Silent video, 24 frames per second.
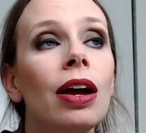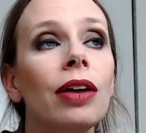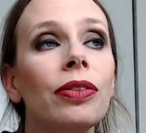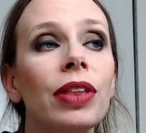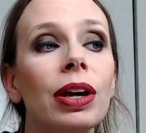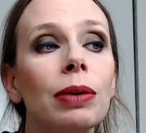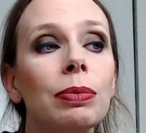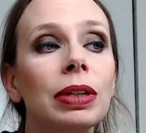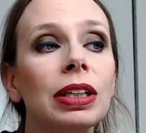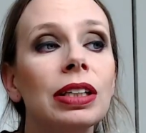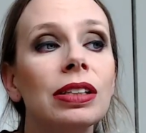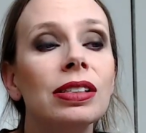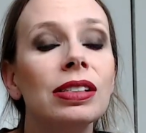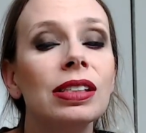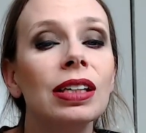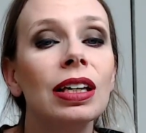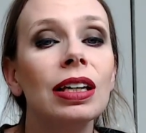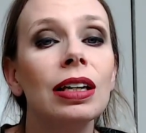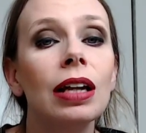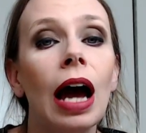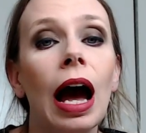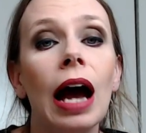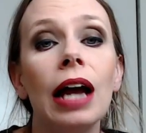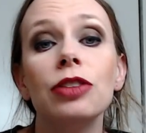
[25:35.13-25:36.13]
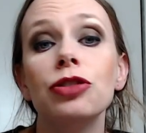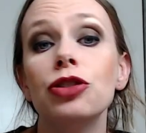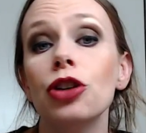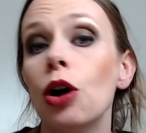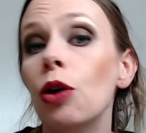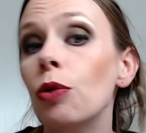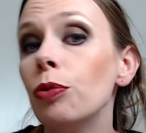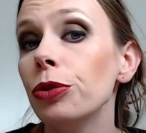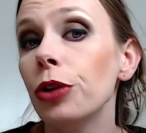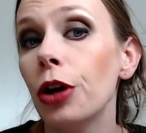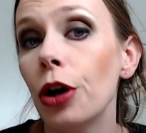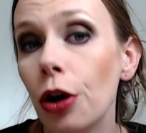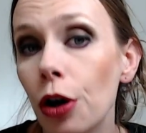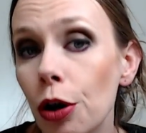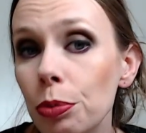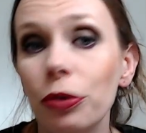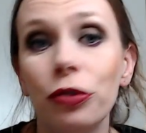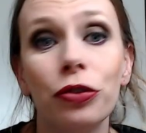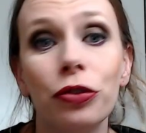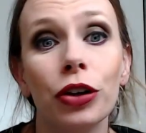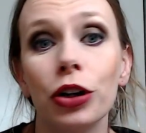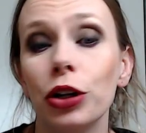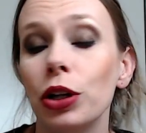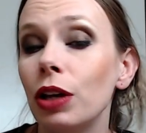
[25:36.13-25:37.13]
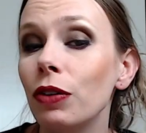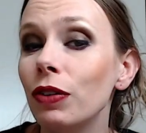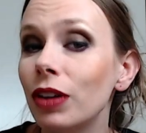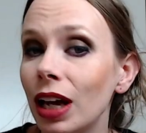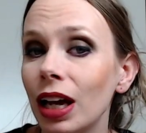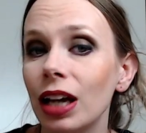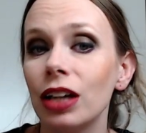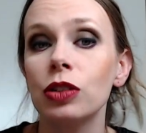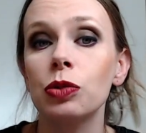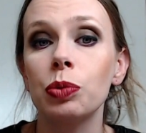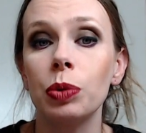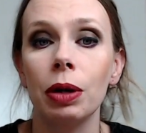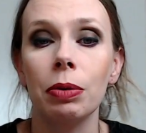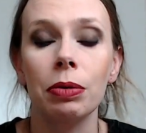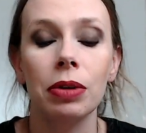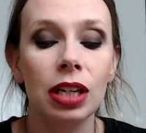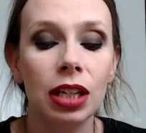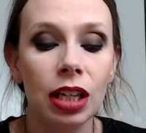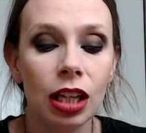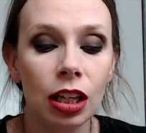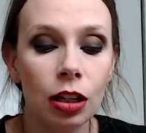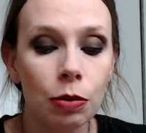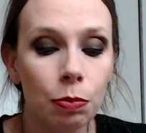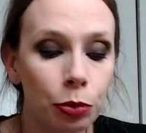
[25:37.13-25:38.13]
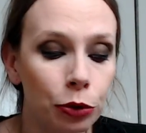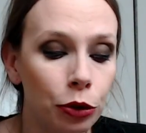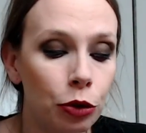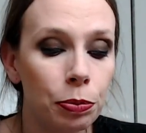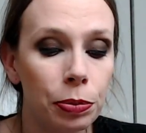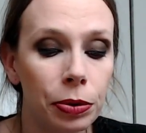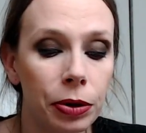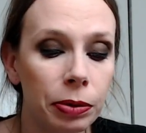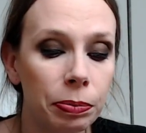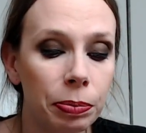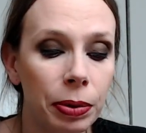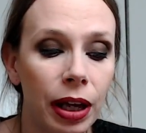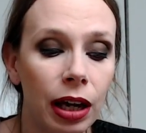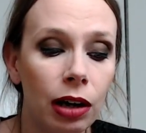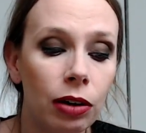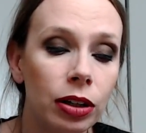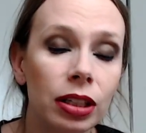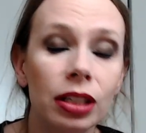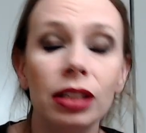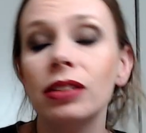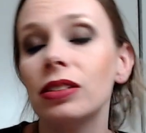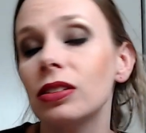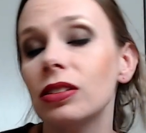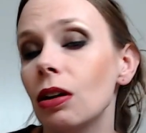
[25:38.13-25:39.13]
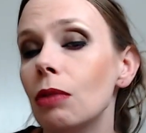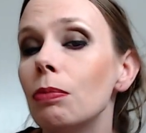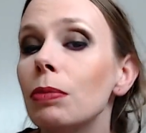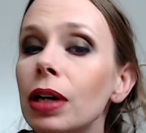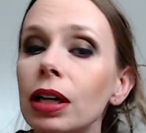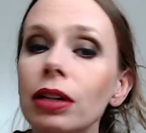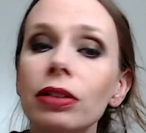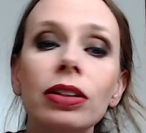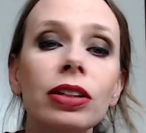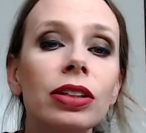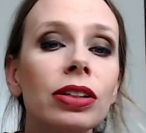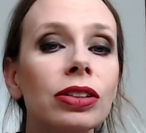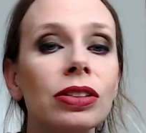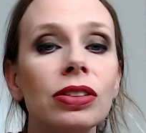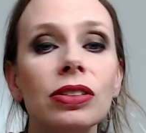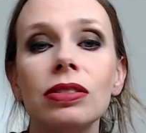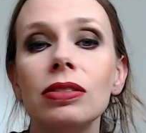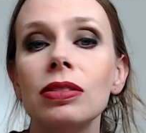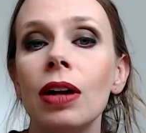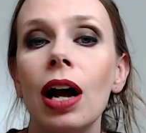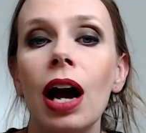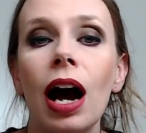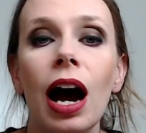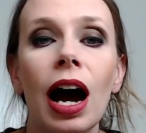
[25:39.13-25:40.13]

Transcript: That being said, I don't know before you even ask when I'm gonna get the blue blood palette. It's on my list.